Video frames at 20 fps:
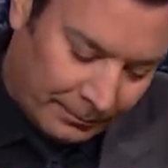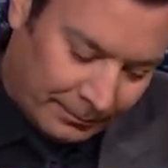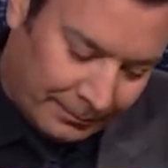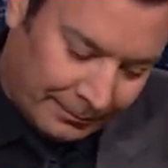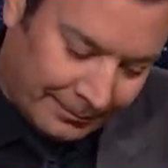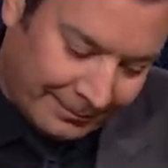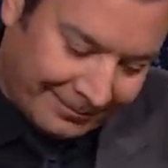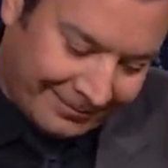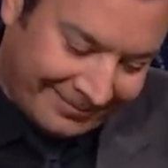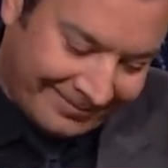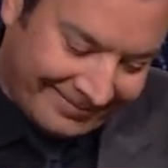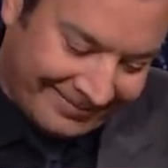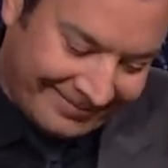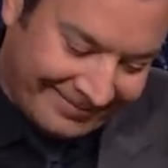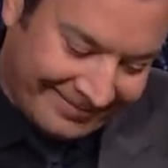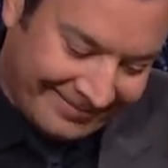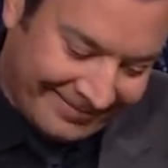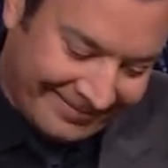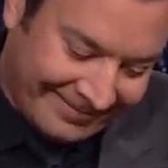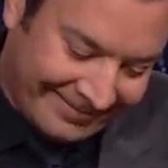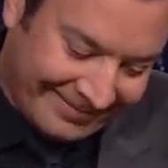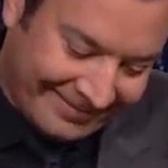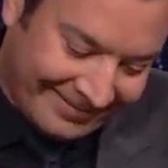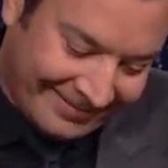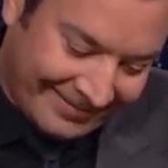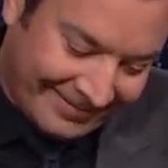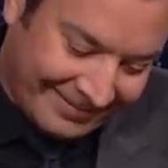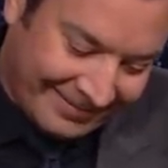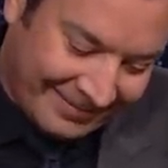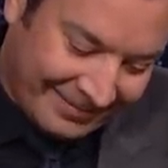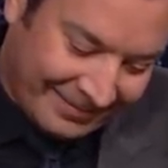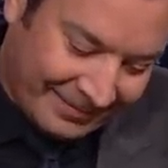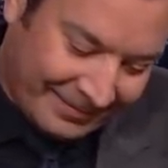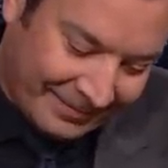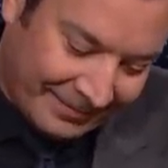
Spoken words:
[no speech]